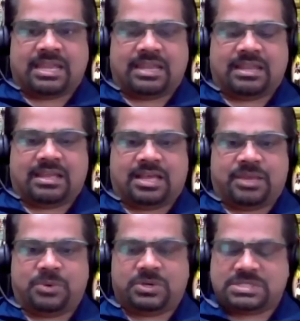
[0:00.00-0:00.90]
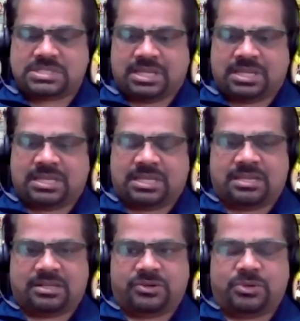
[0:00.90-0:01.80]
And I was in
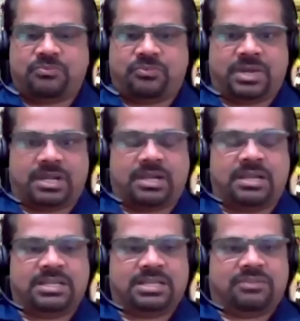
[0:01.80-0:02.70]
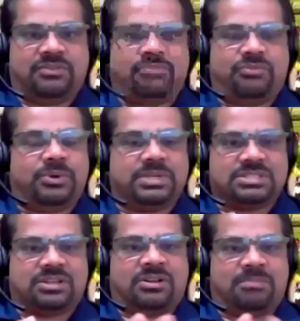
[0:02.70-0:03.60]
a group where we
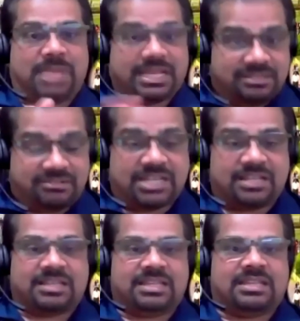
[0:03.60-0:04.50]
focused on bacteria.